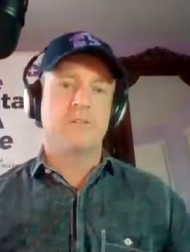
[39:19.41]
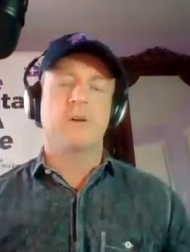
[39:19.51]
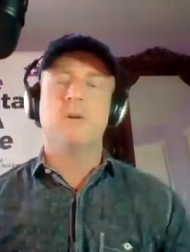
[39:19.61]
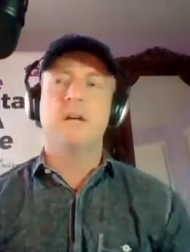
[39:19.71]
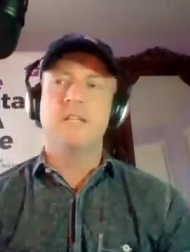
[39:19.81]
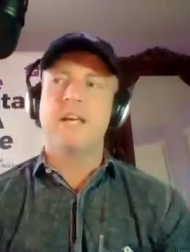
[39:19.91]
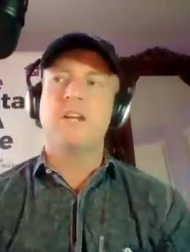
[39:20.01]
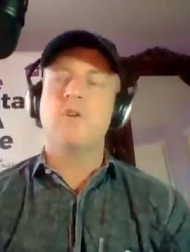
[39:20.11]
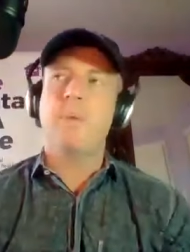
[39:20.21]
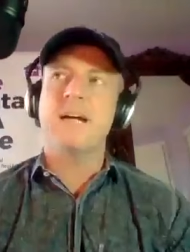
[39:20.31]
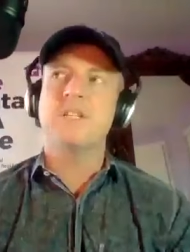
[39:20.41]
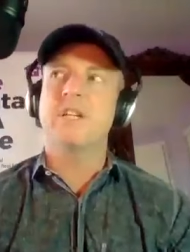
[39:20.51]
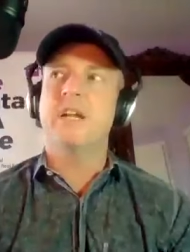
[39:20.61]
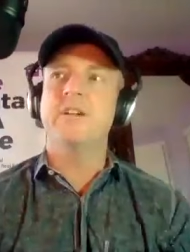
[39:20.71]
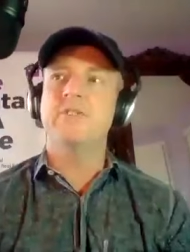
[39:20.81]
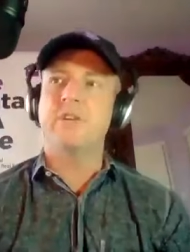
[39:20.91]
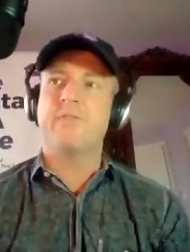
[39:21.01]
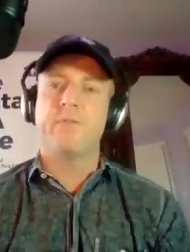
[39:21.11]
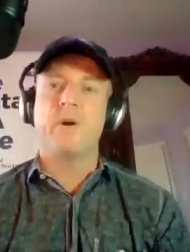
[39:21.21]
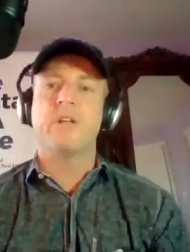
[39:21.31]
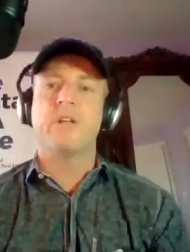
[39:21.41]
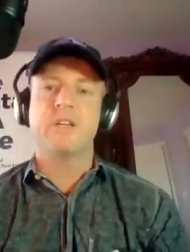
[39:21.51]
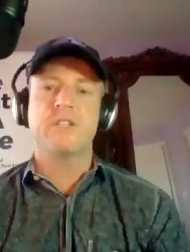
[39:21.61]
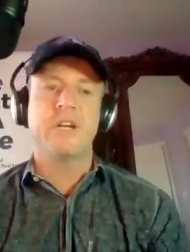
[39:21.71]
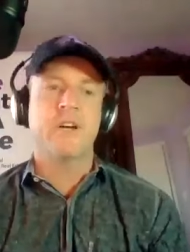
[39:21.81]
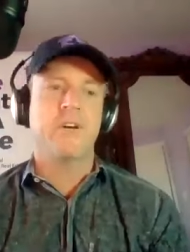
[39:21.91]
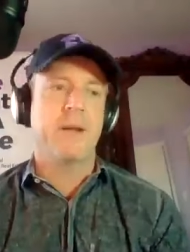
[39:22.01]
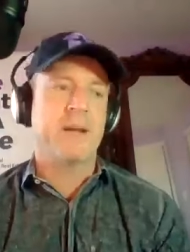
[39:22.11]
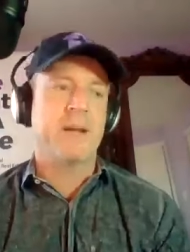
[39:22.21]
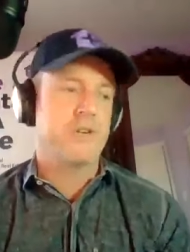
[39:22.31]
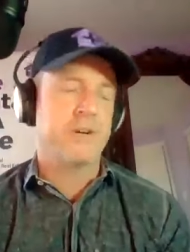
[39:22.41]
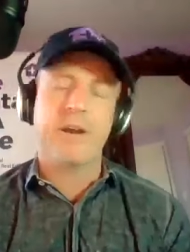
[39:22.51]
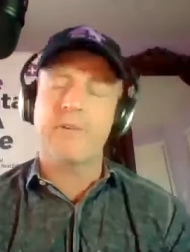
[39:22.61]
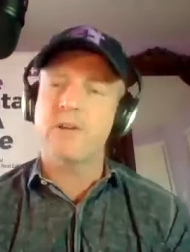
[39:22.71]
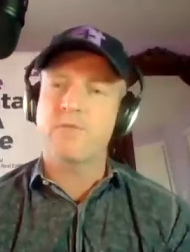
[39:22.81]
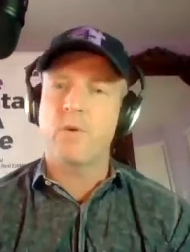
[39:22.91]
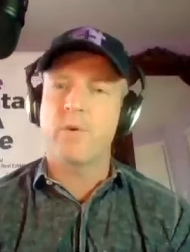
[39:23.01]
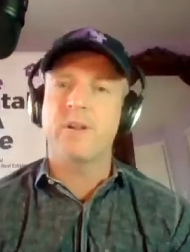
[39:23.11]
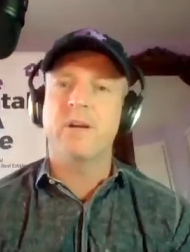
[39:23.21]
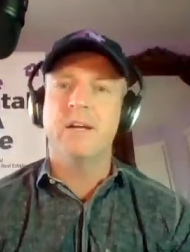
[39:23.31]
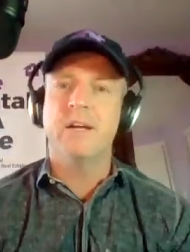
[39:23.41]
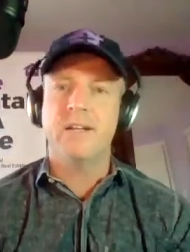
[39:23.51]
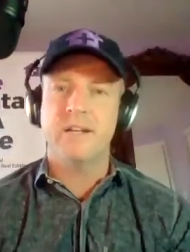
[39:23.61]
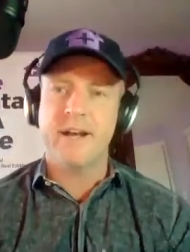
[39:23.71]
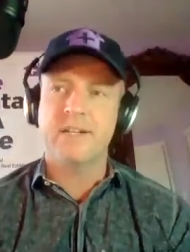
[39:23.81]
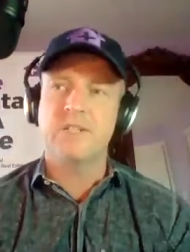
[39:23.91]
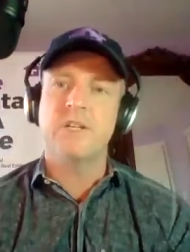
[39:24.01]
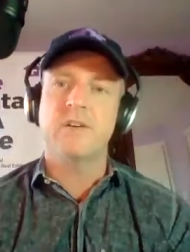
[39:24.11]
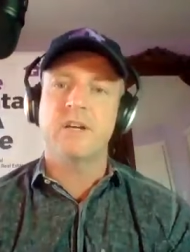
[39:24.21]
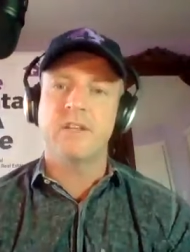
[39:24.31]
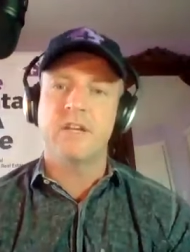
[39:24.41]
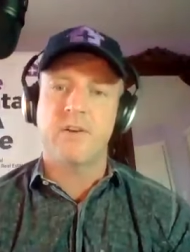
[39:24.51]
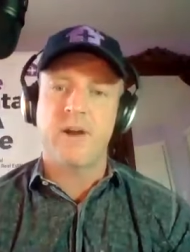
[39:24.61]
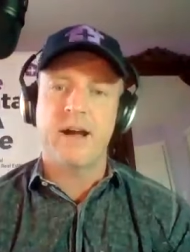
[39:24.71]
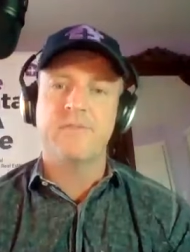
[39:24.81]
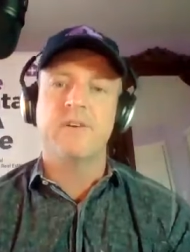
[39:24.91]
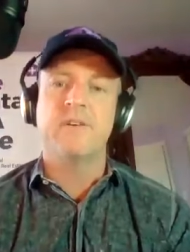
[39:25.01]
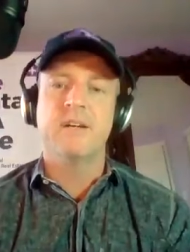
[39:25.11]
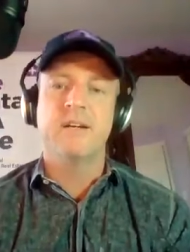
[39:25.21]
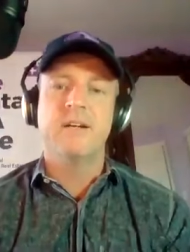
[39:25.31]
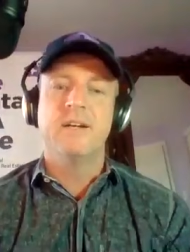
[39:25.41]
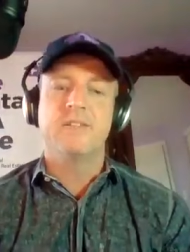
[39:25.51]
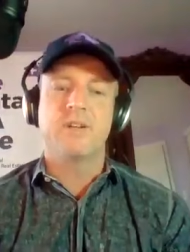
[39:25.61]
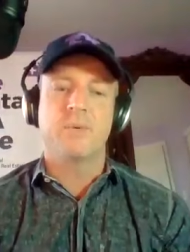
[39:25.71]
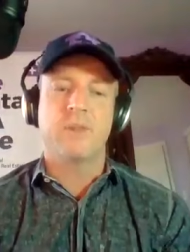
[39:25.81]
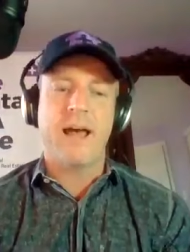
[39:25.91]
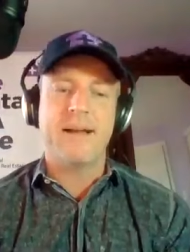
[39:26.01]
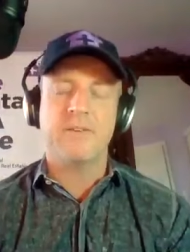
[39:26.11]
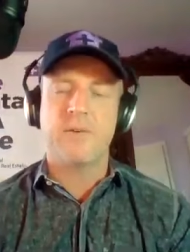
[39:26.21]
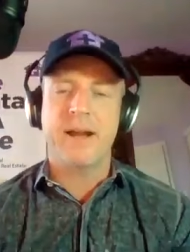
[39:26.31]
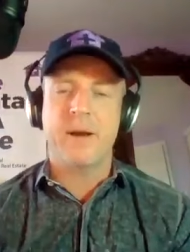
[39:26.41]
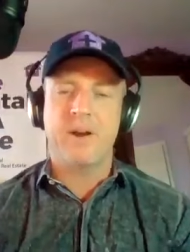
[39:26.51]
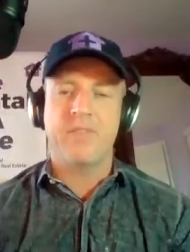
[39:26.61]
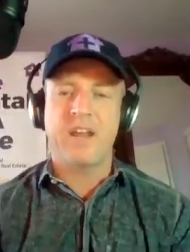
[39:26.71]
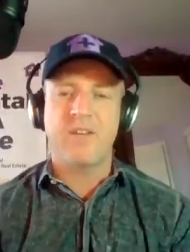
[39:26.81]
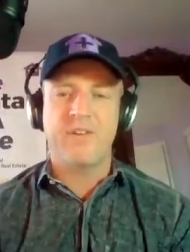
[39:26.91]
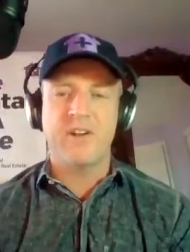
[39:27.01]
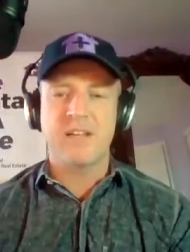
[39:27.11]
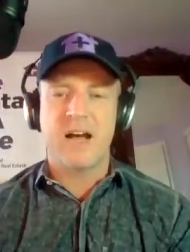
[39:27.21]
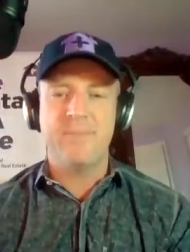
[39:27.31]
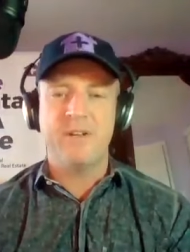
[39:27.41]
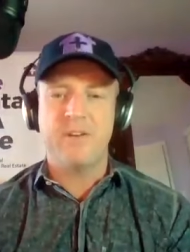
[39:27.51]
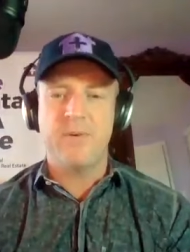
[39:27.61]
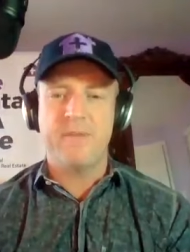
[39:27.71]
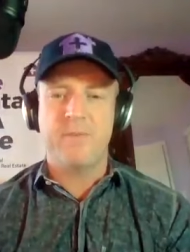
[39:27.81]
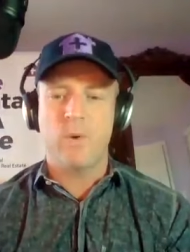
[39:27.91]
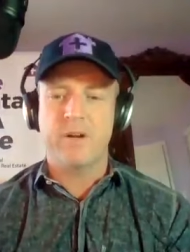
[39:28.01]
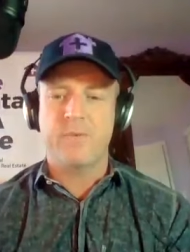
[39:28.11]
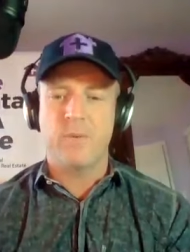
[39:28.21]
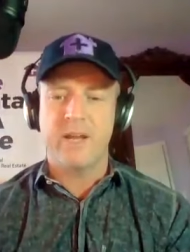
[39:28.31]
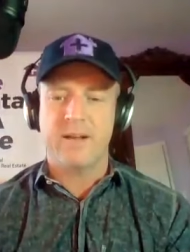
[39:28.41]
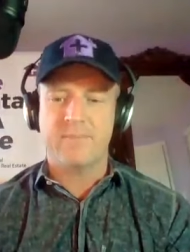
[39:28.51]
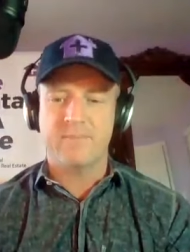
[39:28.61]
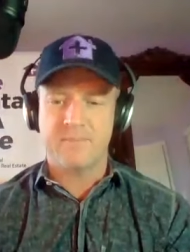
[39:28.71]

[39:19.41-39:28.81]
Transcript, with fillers: So take your passion and energy for voting this year and make sure it carries forward into next year and the year after. So with that, Greg, I want to thank you for your time, and you have a wonderful week.